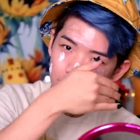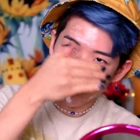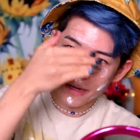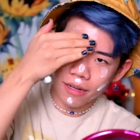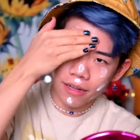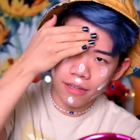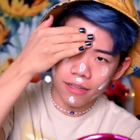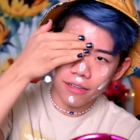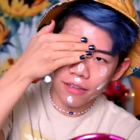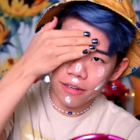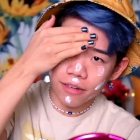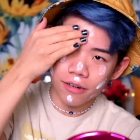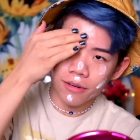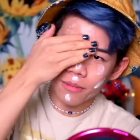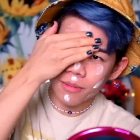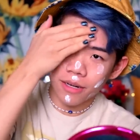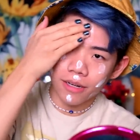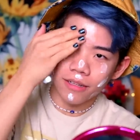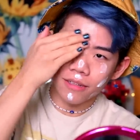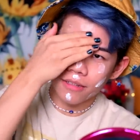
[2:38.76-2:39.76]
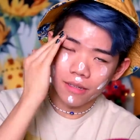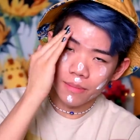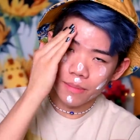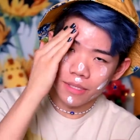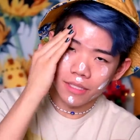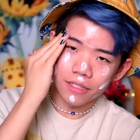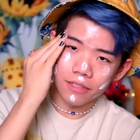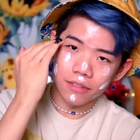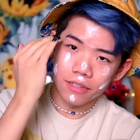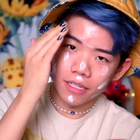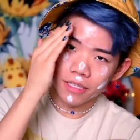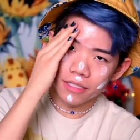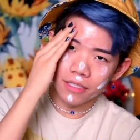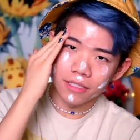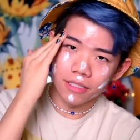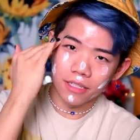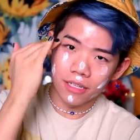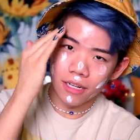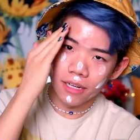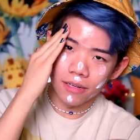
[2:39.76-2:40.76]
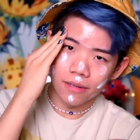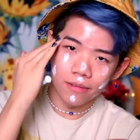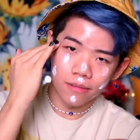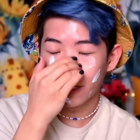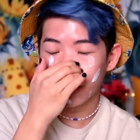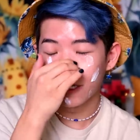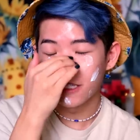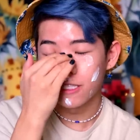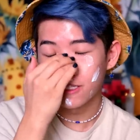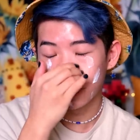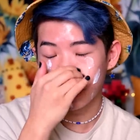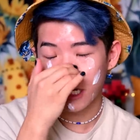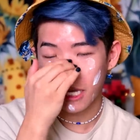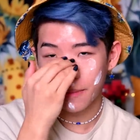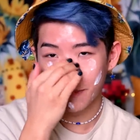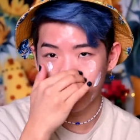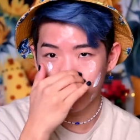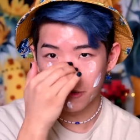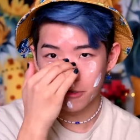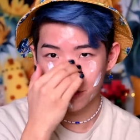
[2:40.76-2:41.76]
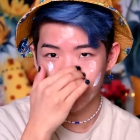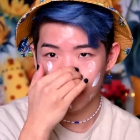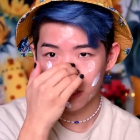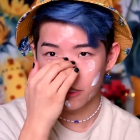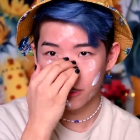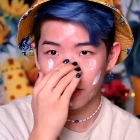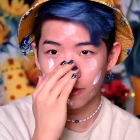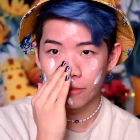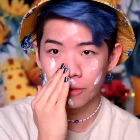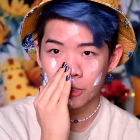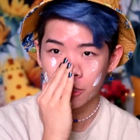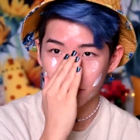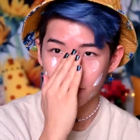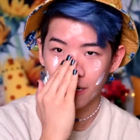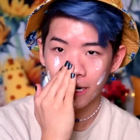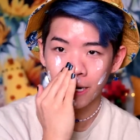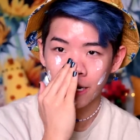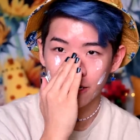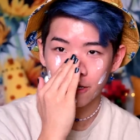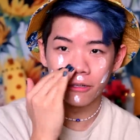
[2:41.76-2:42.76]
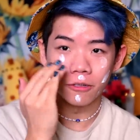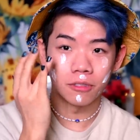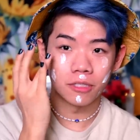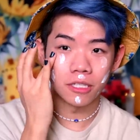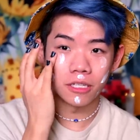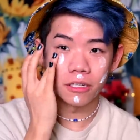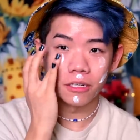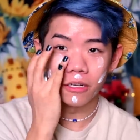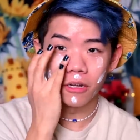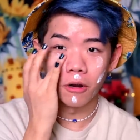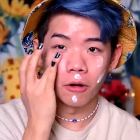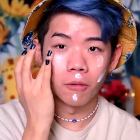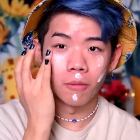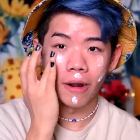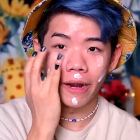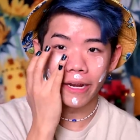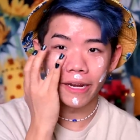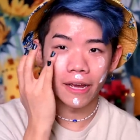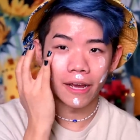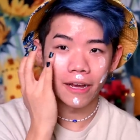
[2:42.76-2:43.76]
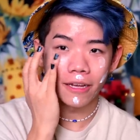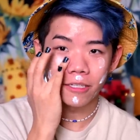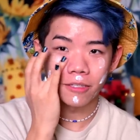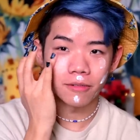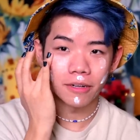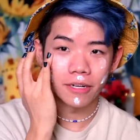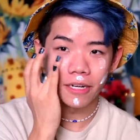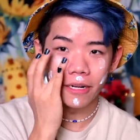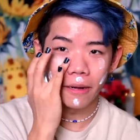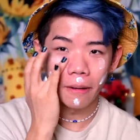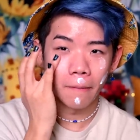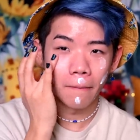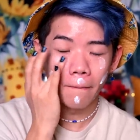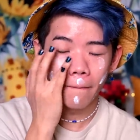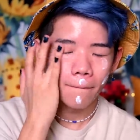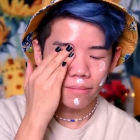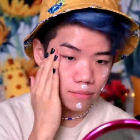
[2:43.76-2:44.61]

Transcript: but you know what? I'm a little lazy today. And this is a chemical sunscreen, which is is why you see no white cast right now.